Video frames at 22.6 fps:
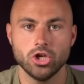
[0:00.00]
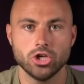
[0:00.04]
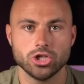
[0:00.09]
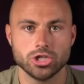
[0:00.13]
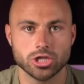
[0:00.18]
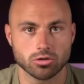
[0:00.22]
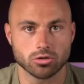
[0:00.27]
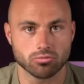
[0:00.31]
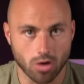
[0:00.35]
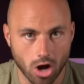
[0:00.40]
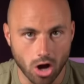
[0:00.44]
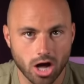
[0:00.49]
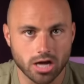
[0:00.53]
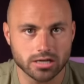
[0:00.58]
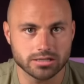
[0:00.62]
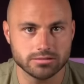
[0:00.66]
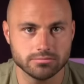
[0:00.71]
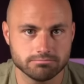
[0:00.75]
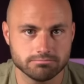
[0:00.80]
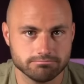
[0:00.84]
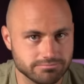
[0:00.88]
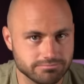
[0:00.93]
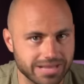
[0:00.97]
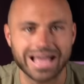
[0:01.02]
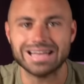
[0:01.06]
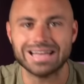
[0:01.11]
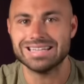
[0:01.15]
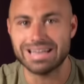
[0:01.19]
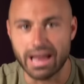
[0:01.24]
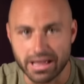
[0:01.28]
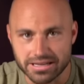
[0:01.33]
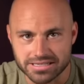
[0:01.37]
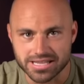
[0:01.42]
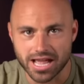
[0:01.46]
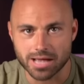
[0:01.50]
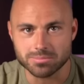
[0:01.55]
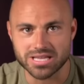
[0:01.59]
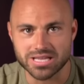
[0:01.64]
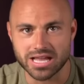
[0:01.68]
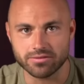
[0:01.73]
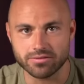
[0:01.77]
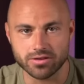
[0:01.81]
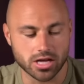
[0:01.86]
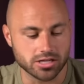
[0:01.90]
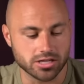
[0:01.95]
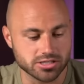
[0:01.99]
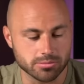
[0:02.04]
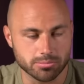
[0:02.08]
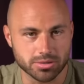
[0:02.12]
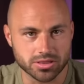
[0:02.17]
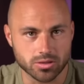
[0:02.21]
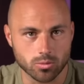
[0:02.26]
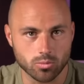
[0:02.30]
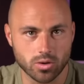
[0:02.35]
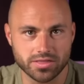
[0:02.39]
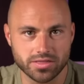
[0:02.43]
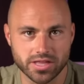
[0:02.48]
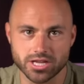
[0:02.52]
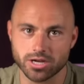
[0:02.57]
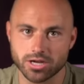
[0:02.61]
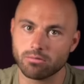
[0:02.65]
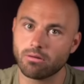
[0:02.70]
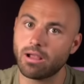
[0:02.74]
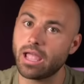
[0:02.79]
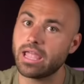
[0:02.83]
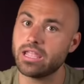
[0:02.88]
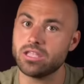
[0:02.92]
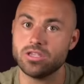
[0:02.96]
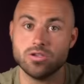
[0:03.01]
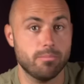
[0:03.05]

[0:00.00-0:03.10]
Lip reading: you're wrong 99 times out of 100, but the one that you're right,